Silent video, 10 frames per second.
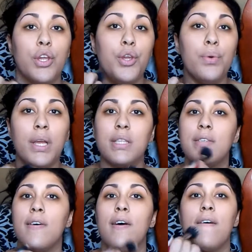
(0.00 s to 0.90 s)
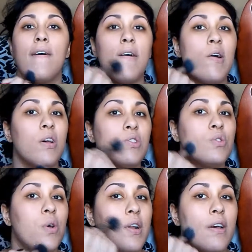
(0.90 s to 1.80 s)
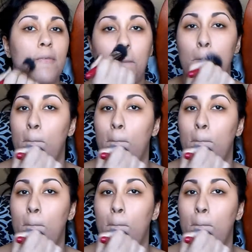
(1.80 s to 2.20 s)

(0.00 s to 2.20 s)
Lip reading: you get to sort of